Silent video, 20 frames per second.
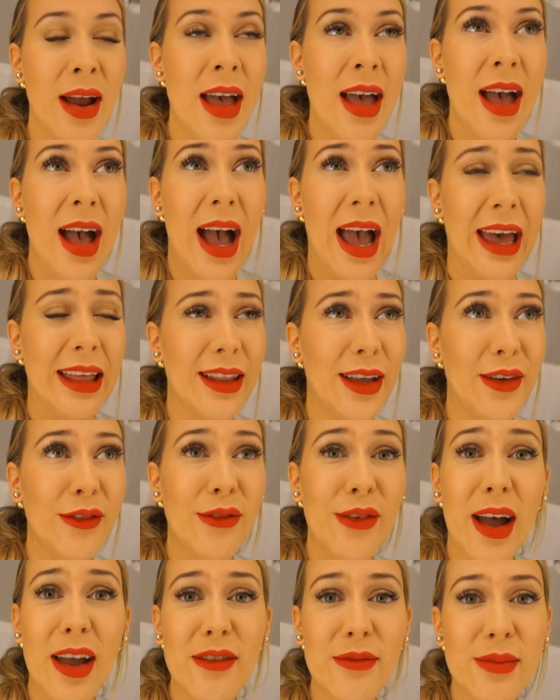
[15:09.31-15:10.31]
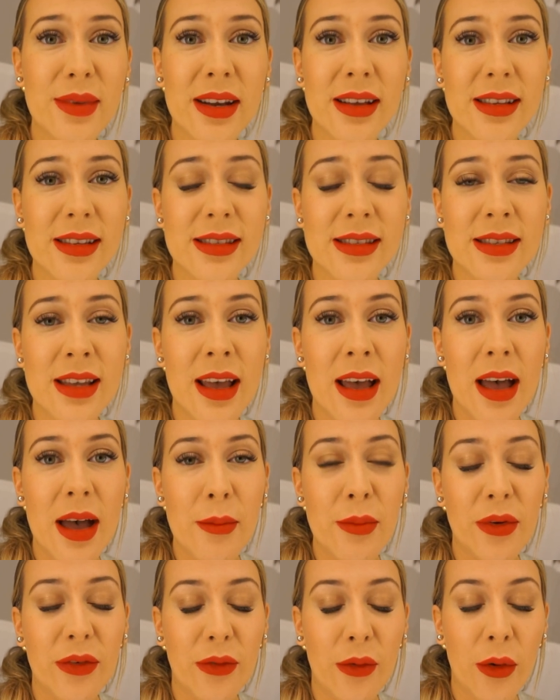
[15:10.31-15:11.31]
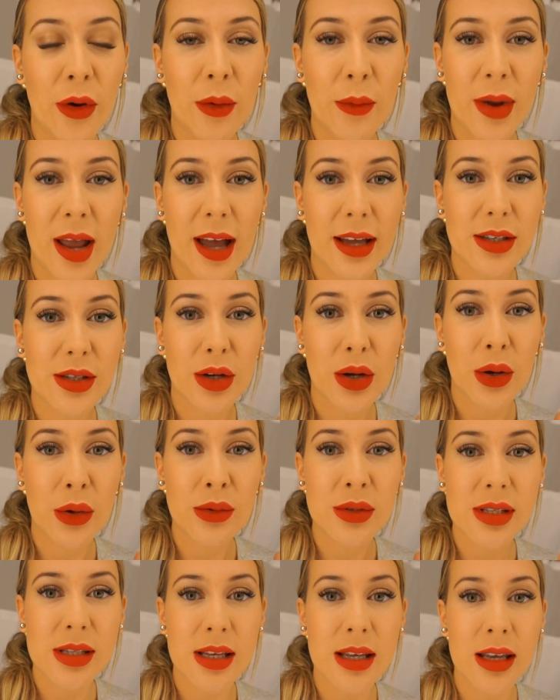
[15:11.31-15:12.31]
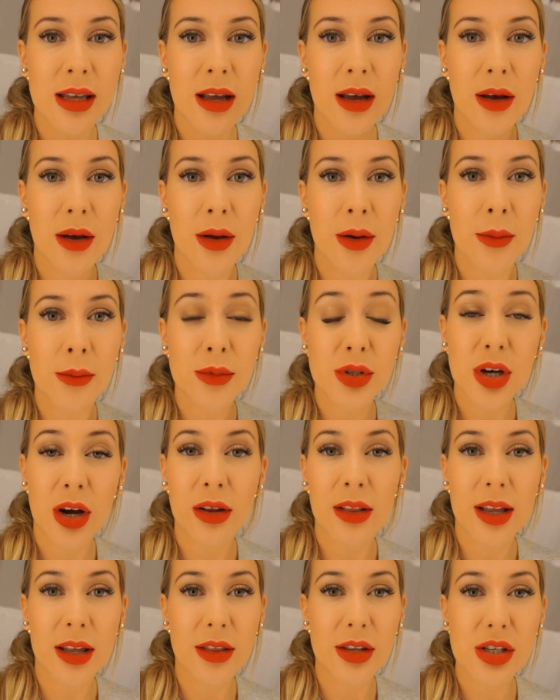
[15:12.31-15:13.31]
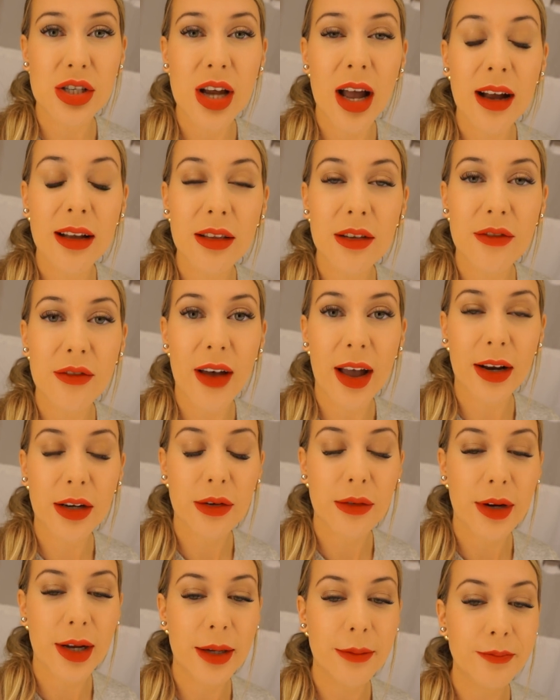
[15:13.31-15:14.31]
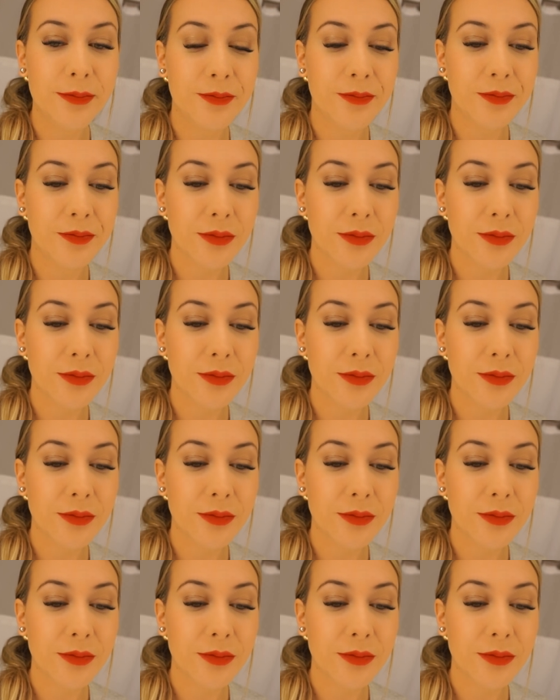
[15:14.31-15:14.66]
I had like 5 minutes before we had to go see Charlie and the Chocolate Factory.